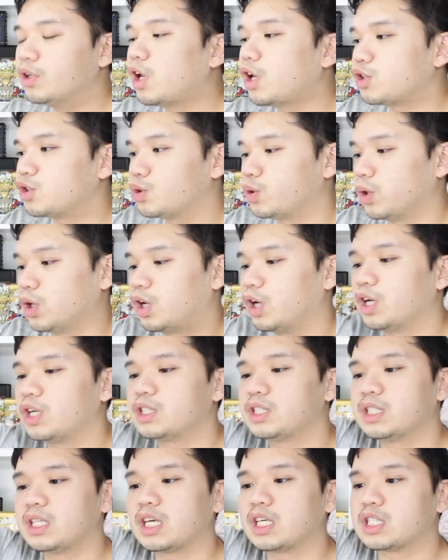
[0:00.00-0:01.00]
not shorter,
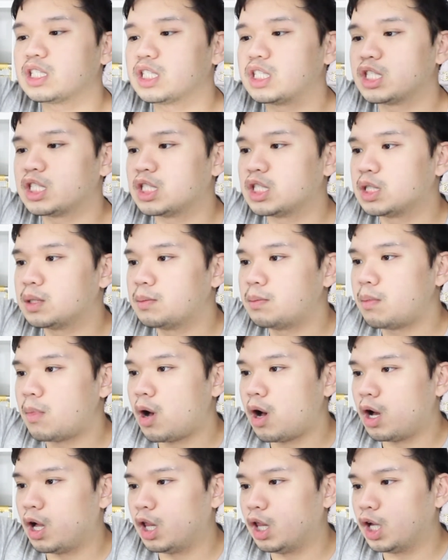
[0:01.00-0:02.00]
it's like
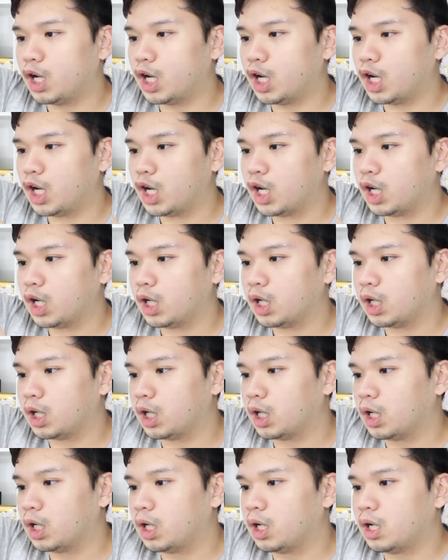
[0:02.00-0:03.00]
smaller,
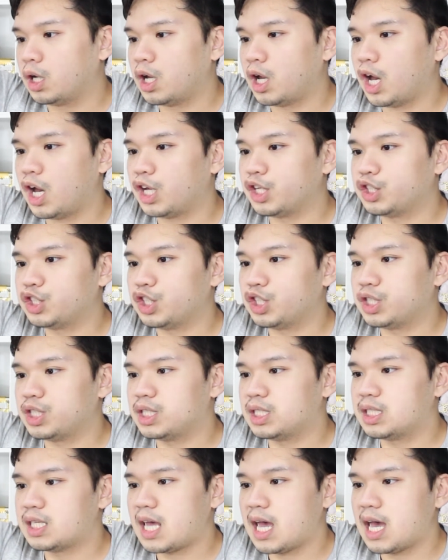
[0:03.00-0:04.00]
I should
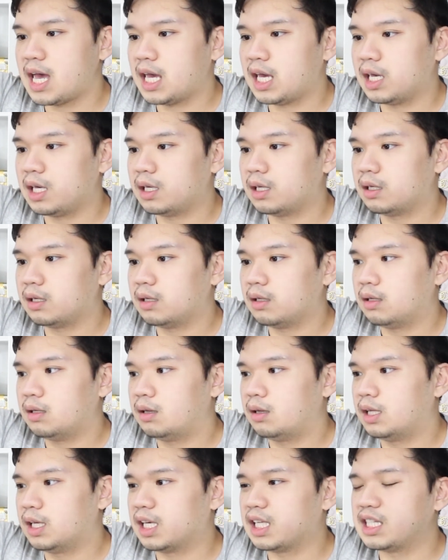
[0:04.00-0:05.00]
say.
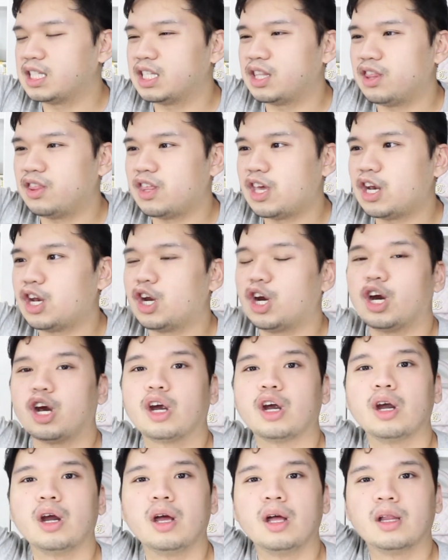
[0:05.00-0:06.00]
Like it's
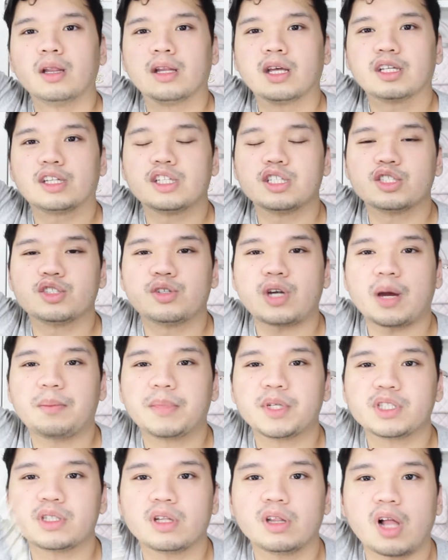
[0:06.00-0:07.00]
thinner. Like the
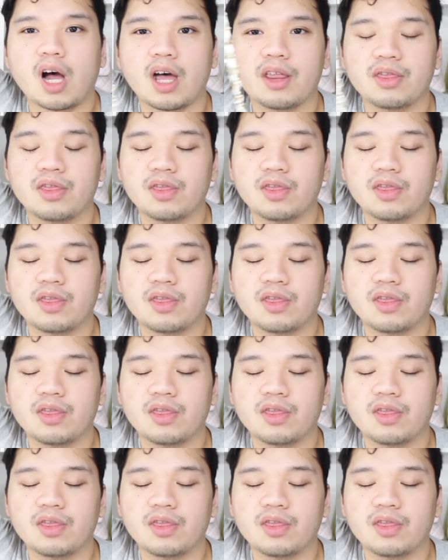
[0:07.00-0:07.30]
strap is a lot